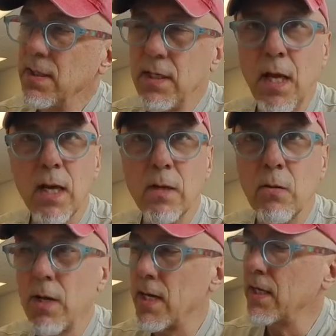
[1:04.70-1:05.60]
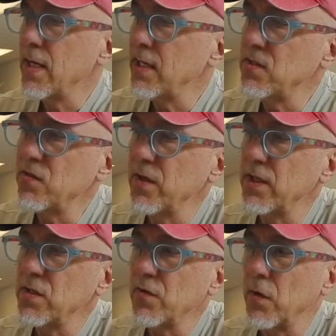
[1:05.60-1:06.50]
can create a nice
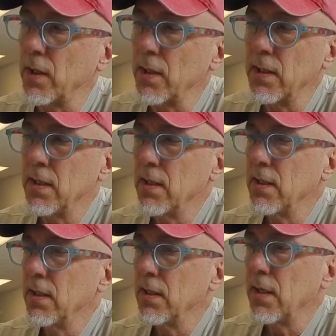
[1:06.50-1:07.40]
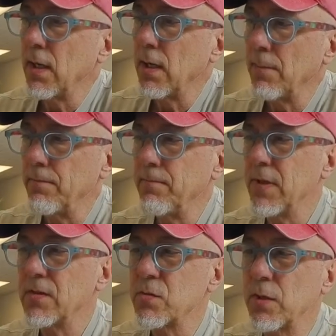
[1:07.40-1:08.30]
finished foot.
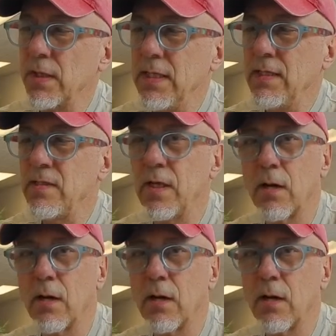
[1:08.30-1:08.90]
It's really easy to